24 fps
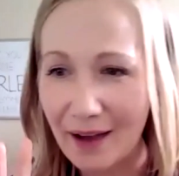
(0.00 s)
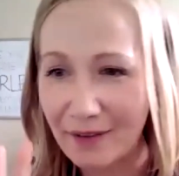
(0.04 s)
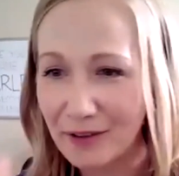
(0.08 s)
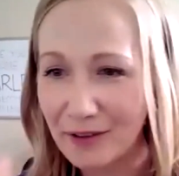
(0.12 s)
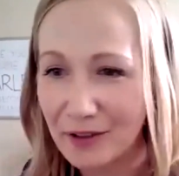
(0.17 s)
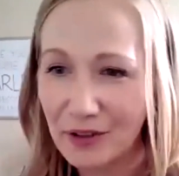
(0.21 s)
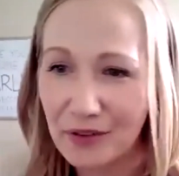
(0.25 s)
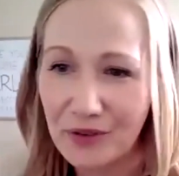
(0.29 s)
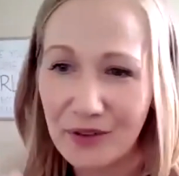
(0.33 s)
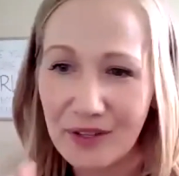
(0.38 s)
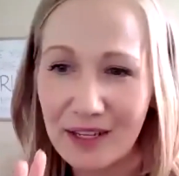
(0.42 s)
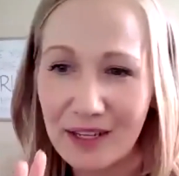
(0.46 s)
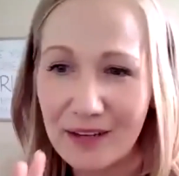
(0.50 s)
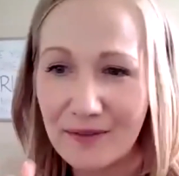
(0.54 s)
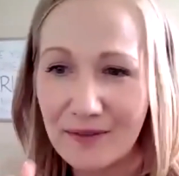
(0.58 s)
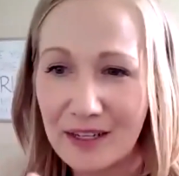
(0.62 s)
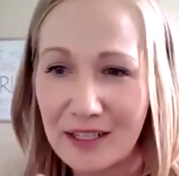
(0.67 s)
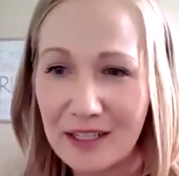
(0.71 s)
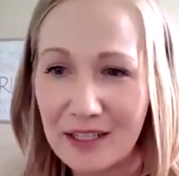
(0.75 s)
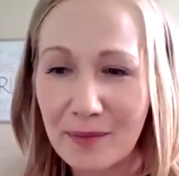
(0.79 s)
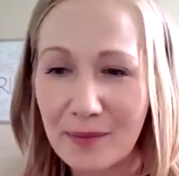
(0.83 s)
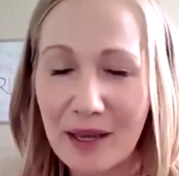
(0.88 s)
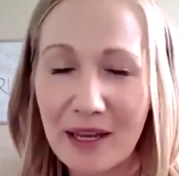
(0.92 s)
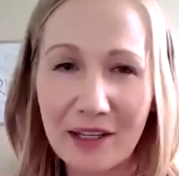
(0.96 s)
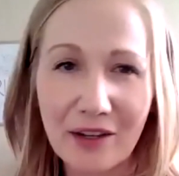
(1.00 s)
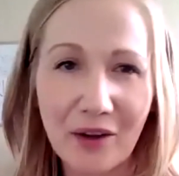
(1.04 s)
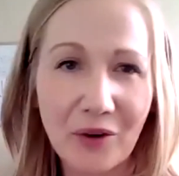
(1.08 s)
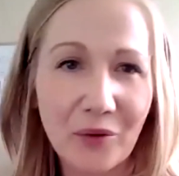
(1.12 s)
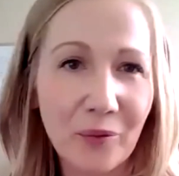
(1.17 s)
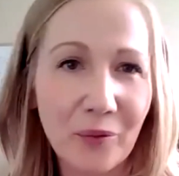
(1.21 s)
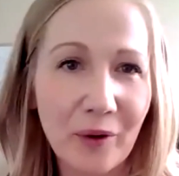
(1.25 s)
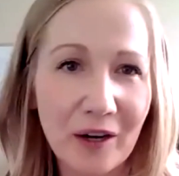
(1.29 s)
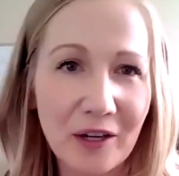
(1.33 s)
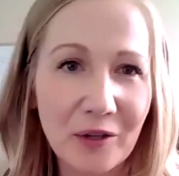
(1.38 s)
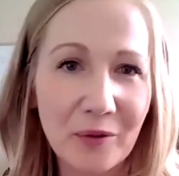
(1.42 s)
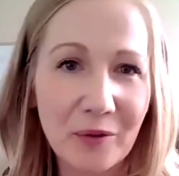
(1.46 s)
afternoon, evening, depending
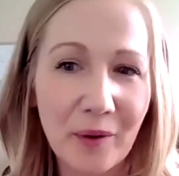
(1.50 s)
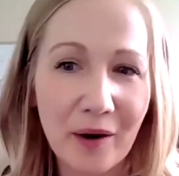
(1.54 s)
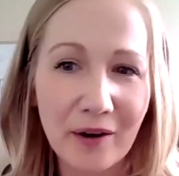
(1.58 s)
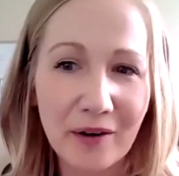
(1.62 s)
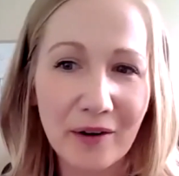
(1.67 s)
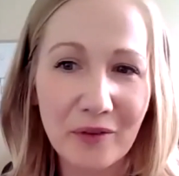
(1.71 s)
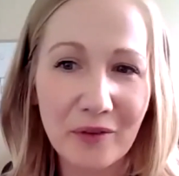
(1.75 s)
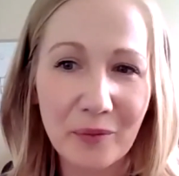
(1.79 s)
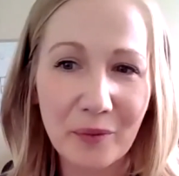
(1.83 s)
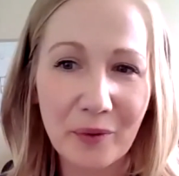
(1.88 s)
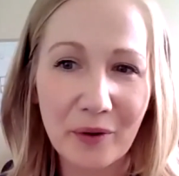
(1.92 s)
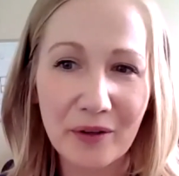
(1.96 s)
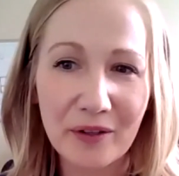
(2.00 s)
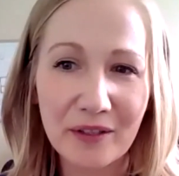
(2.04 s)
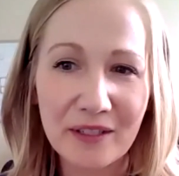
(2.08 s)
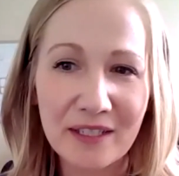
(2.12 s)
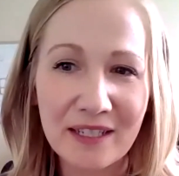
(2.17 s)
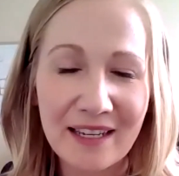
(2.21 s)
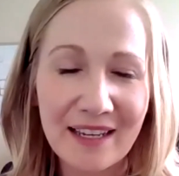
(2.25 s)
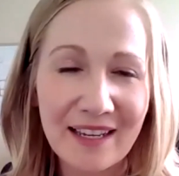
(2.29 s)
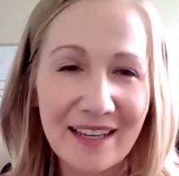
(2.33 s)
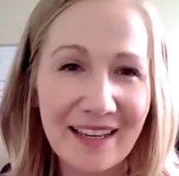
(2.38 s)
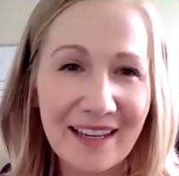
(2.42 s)
on where you are in the world.